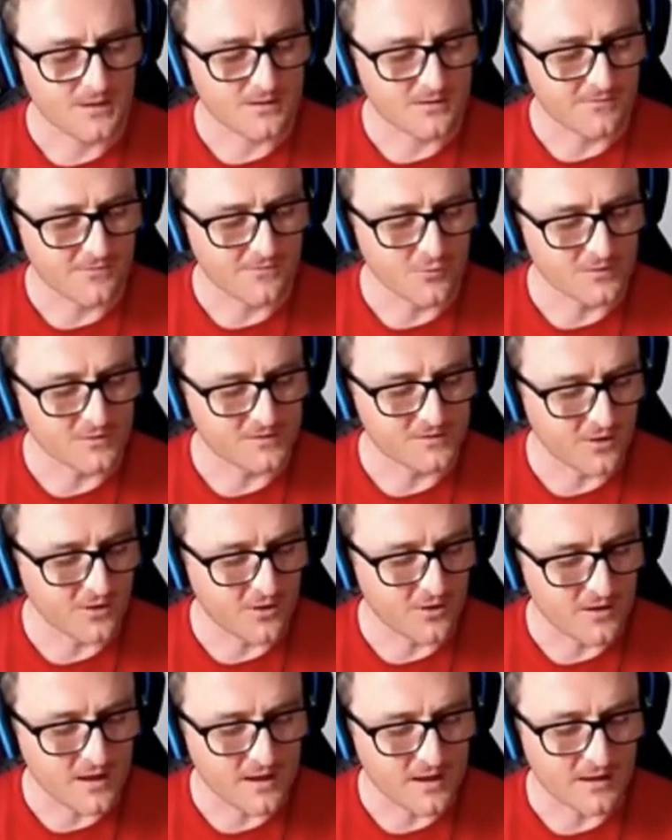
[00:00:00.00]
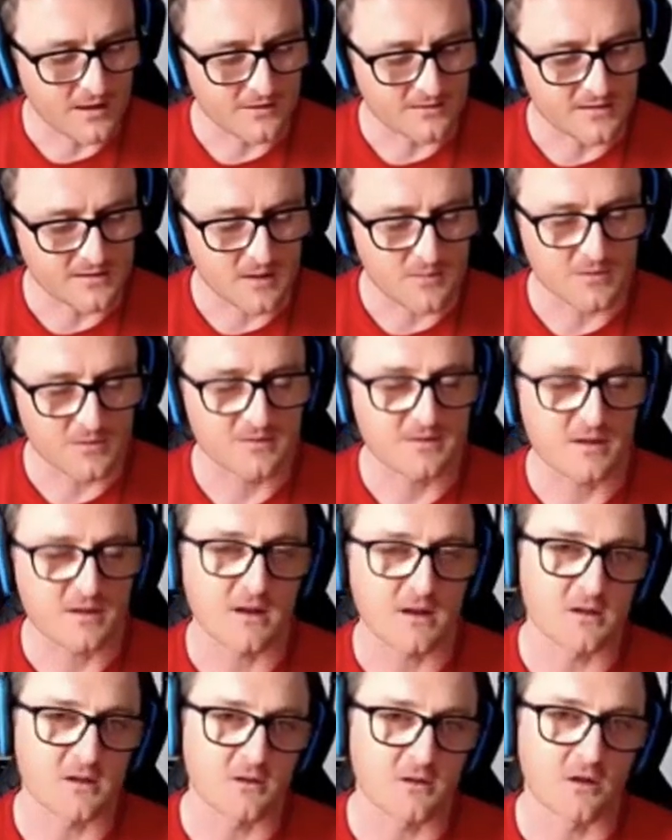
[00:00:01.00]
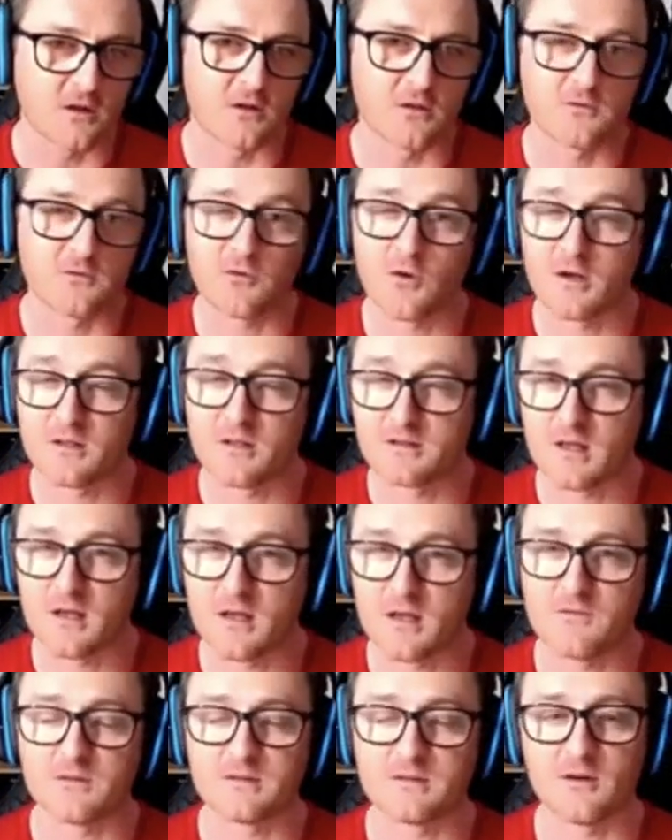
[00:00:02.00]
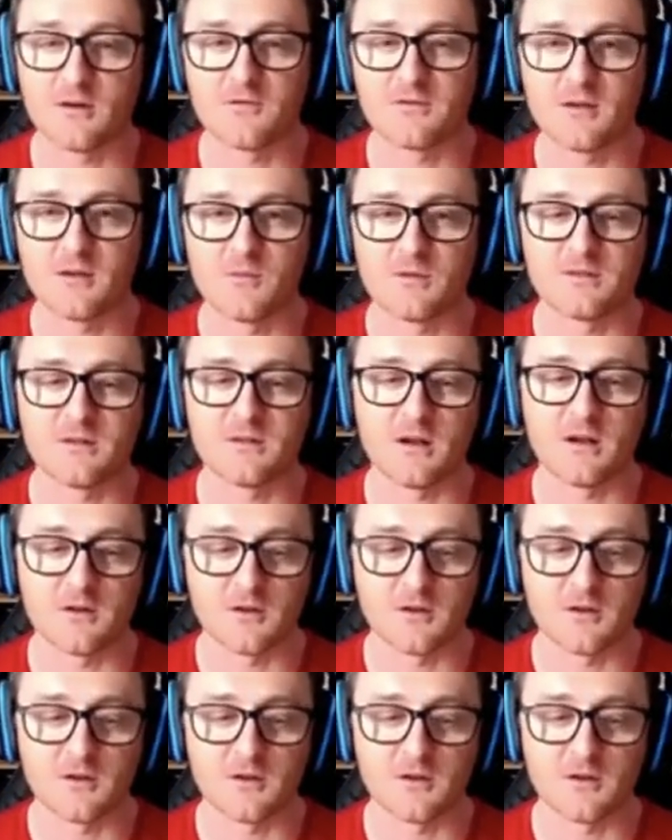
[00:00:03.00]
for it to go down another 10%, are you going to try and save yourself 10%?